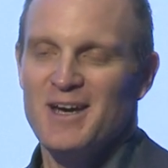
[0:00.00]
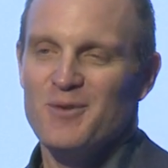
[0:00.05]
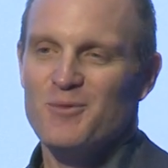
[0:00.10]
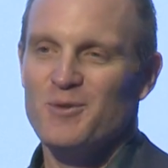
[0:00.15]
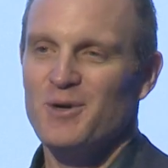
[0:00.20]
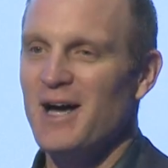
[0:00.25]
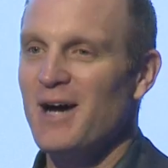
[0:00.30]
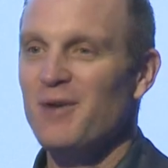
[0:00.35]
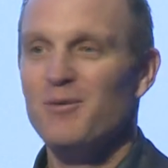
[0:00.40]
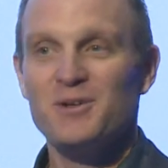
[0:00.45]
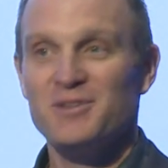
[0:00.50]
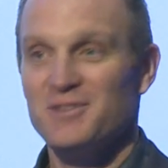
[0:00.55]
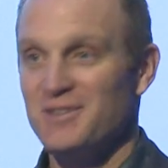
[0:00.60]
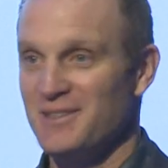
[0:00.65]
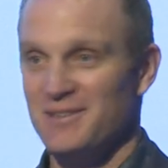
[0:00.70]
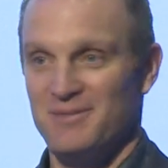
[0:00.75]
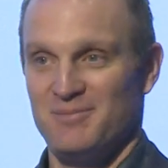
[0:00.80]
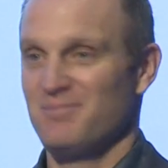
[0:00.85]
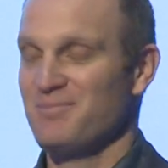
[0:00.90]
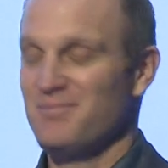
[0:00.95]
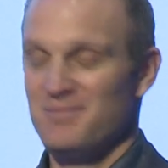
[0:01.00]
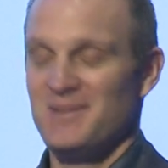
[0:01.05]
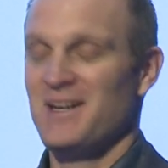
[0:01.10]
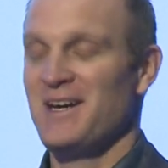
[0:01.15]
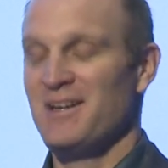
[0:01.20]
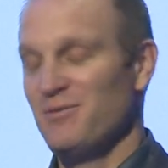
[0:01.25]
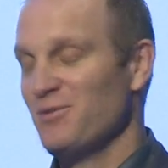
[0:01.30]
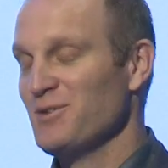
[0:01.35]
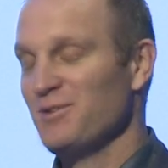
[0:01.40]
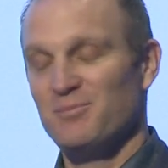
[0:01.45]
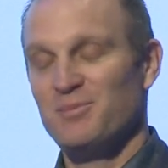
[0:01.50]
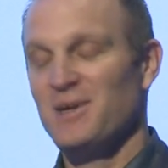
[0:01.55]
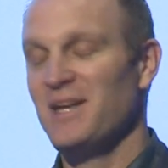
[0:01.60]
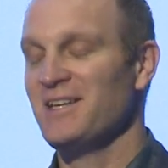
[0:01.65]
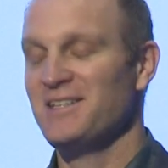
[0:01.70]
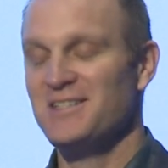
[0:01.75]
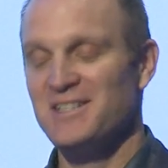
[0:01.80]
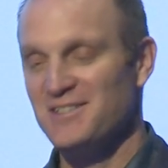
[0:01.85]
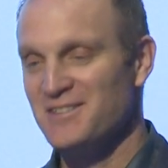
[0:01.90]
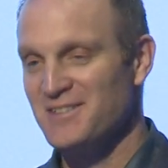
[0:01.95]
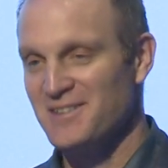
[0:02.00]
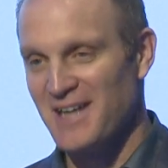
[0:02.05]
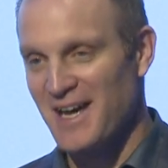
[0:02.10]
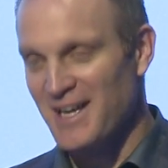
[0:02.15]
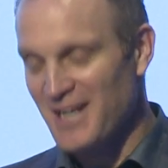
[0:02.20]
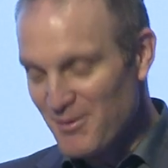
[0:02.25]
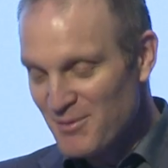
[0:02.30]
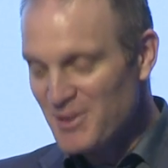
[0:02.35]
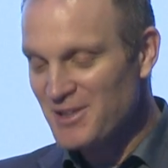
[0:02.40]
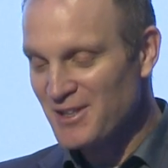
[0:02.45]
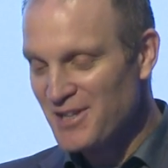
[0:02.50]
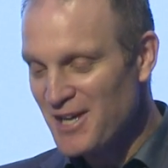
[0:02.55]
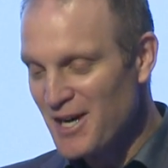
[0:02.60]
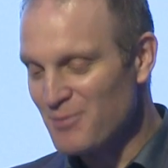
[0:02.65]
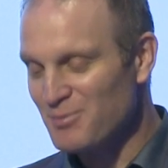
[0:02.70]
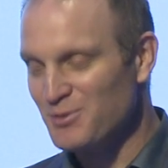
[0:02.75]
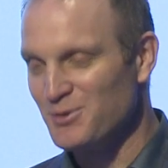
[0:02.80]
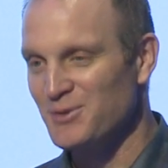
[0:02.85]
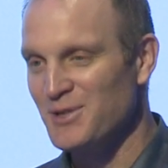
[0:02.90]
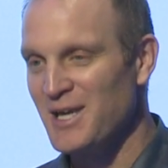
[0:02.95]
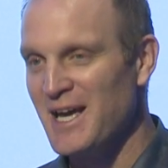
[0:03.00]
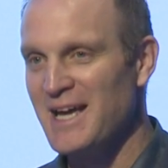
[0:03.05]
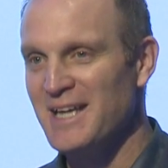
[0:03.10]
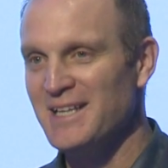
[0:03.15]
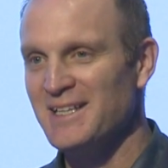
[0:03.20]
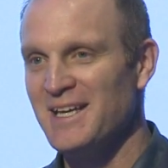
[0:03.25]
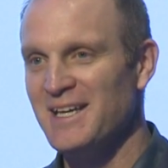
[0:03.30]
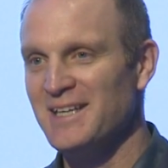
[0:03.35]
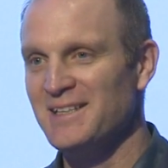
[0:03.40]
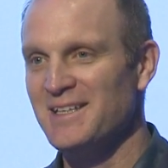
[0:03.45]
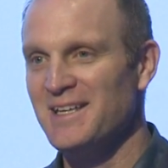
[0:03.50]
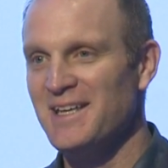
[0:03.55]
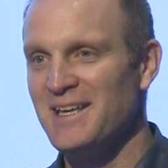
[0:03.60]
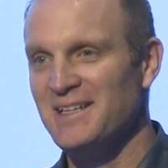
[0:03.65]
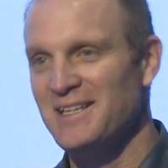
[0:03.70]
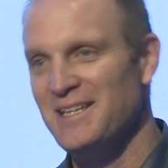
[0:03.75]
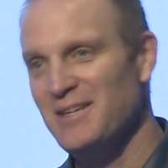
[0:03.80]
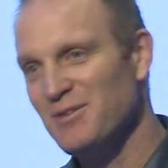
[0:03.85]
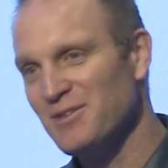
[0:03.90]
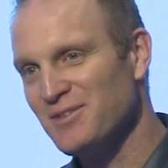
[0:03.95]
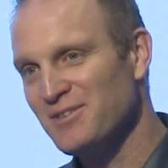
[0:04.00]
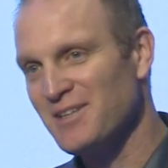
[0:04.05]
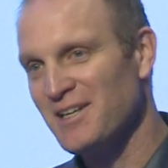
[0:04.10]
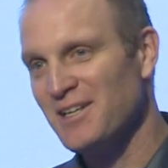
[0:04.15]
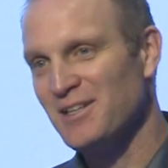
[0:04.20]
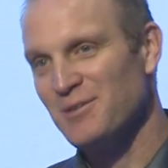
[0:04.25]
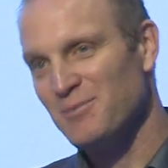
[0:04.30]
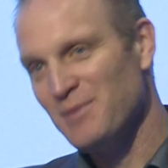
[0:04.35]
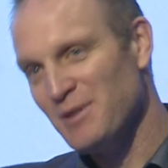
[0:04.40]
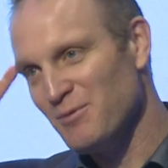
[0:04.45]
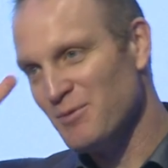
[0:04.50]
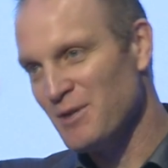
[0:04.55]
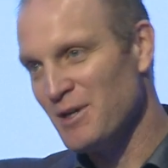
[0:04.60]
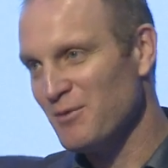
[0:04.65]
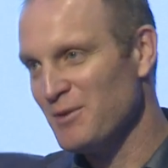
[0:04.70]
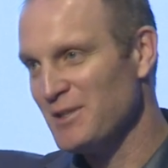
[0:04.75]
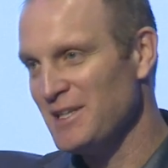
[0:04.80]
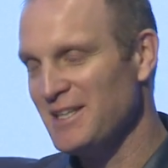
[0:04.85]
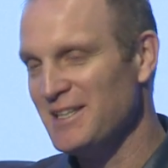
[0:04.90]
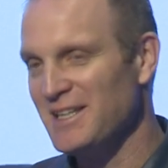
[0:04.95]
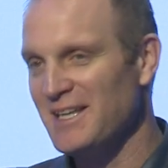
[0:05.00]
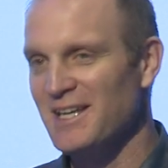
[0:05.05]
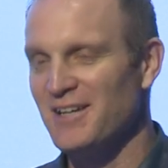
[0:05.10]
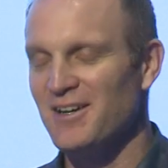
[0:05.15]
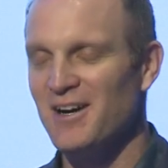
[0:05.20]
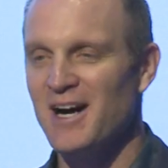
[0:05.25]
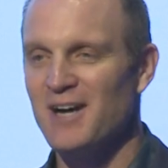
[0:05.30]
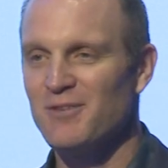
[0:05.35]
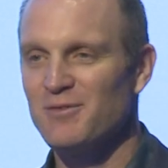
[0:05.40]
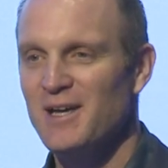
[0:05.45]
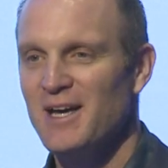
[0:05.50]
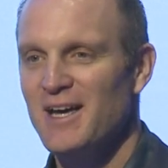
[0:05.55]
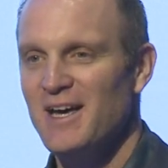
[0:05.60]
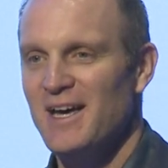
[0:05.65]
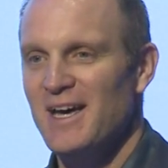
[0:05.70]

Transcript: Well, I wasn't paying attention to that. I'm in the carpool lane, and he was telling me where we need to get off.